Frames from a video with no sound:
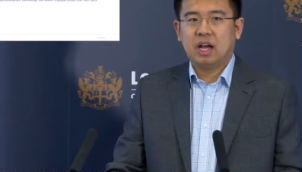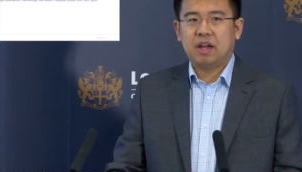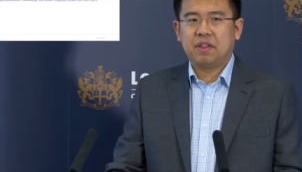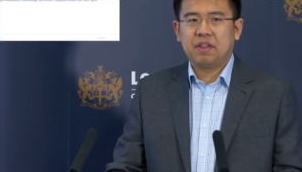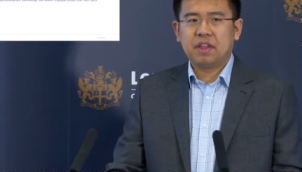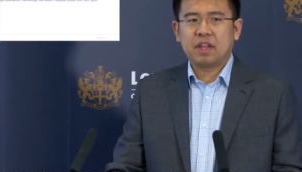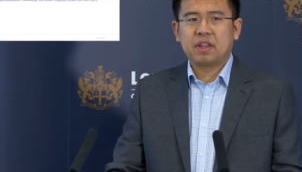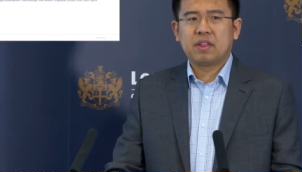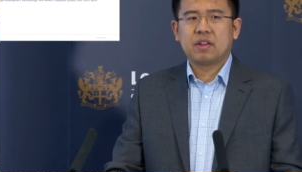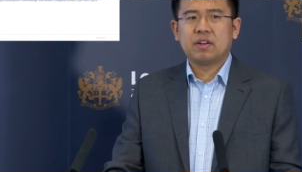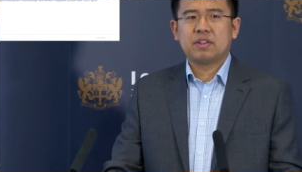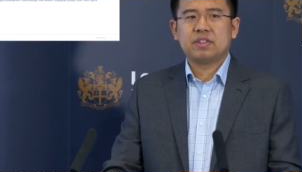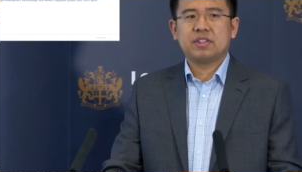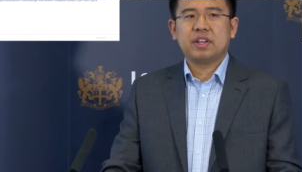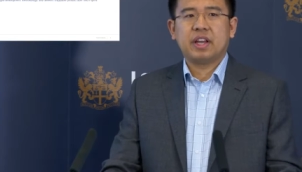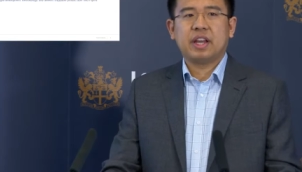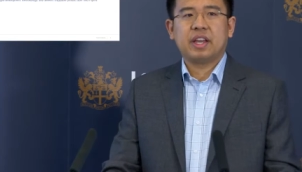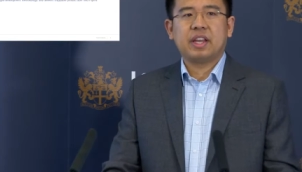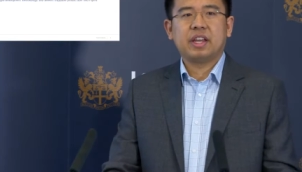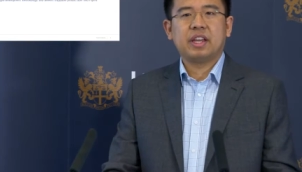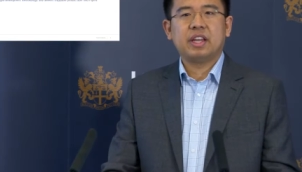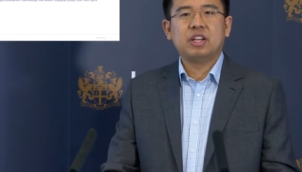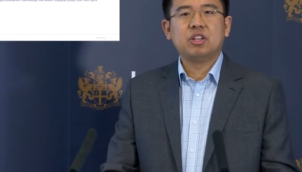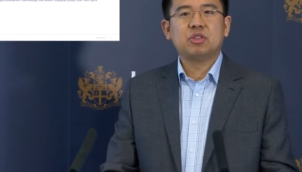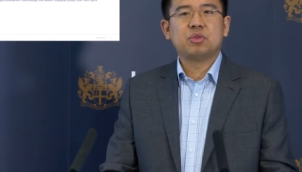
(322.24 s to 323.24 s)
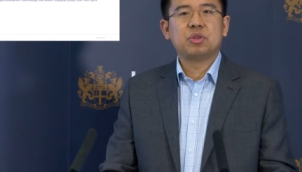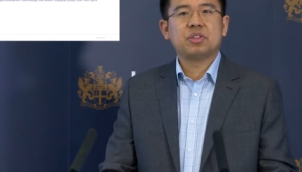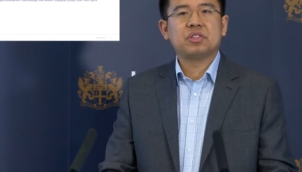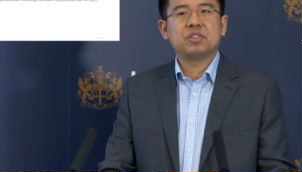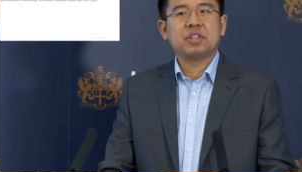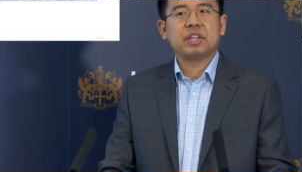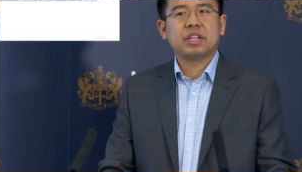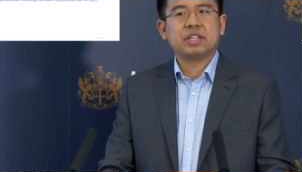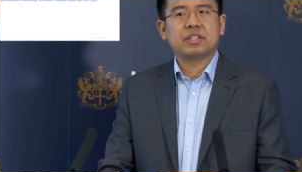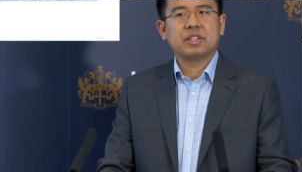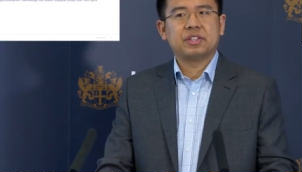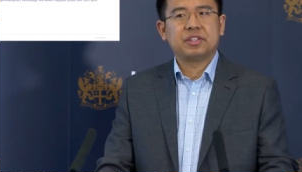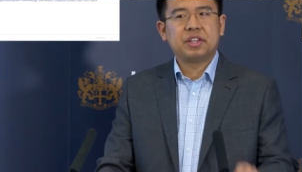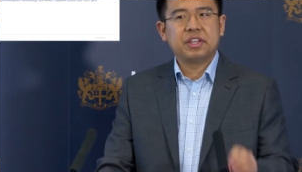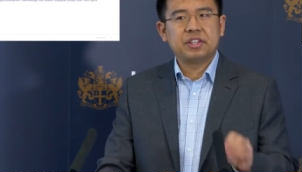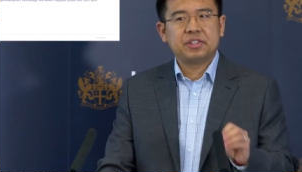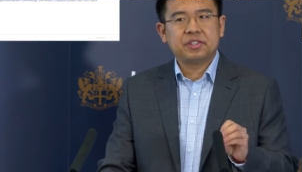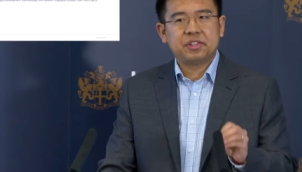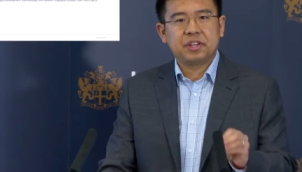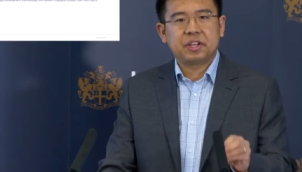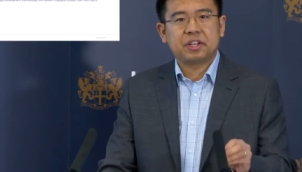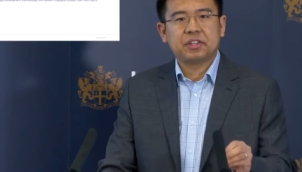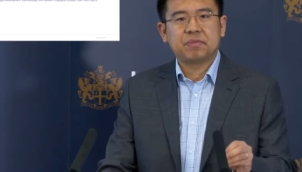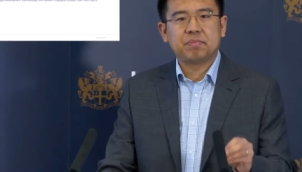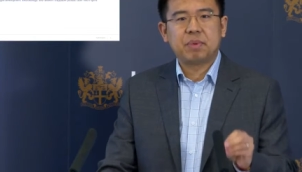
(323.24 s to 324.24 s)
I think there's a interesting
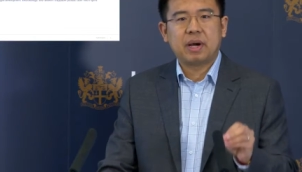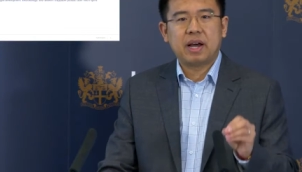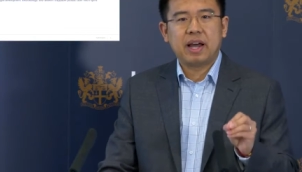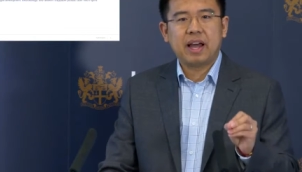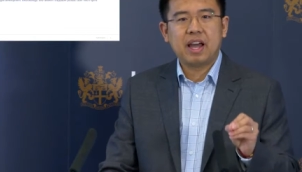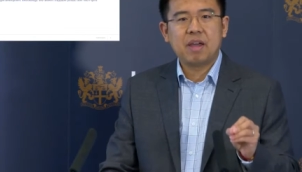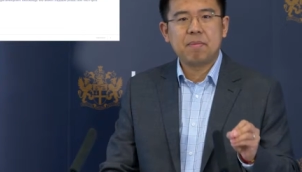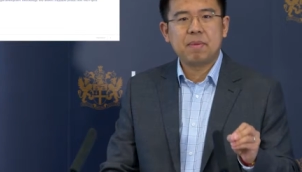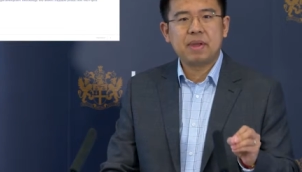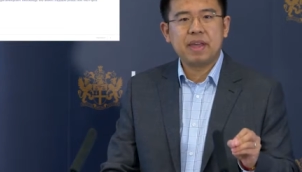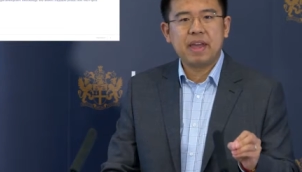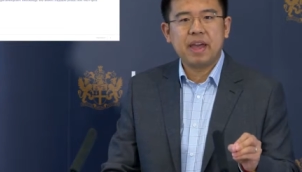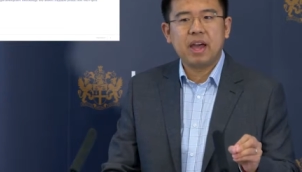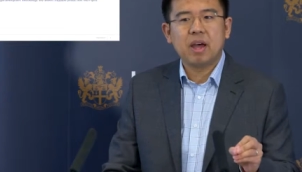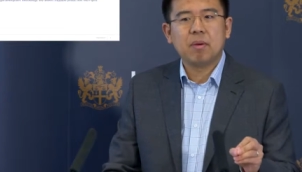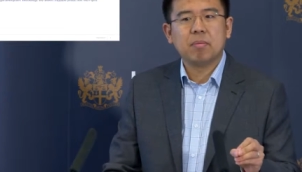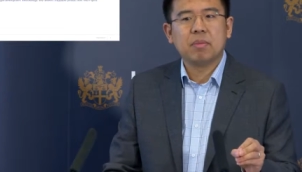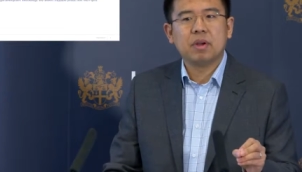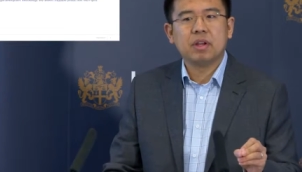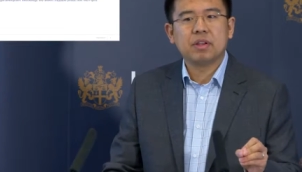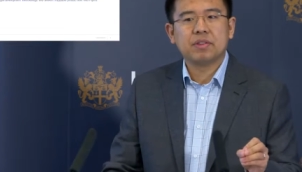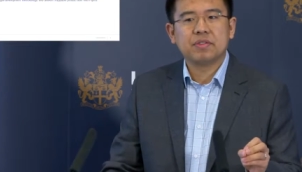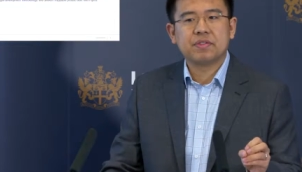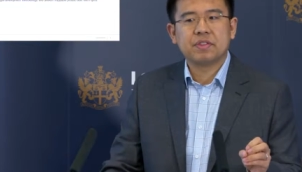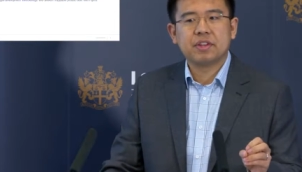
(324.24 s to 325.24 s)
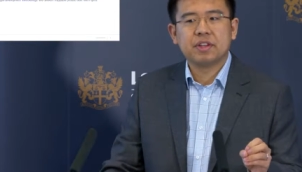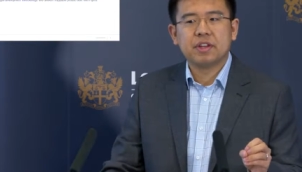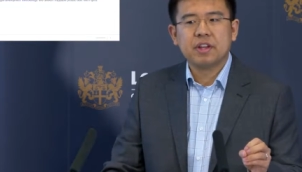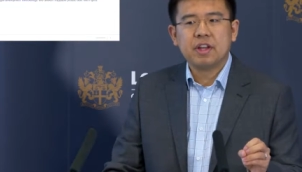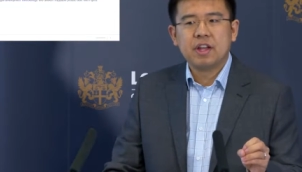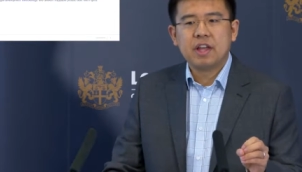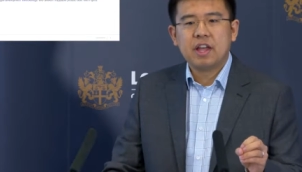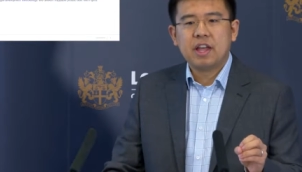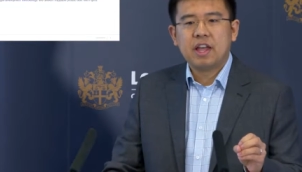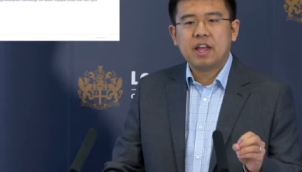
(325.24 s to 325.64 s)
statistics by I B M is that